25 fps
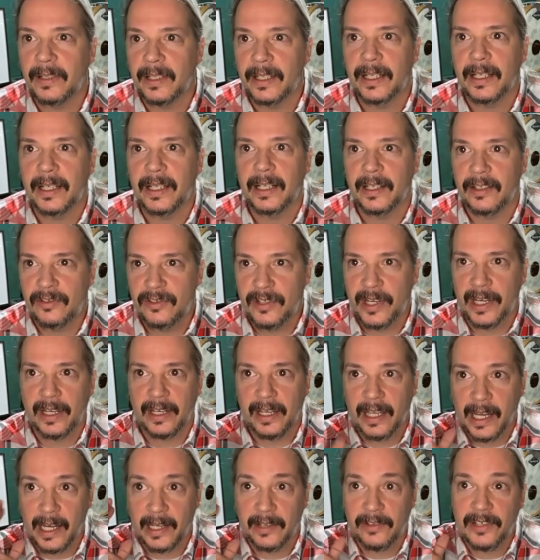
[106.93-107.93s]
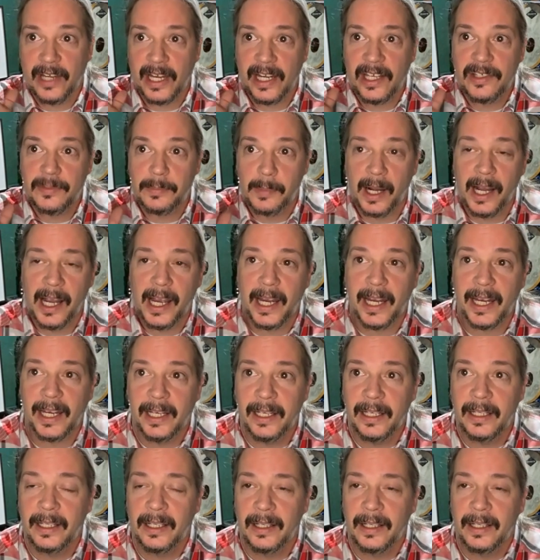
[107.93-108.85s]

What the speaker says: And kind of changed my,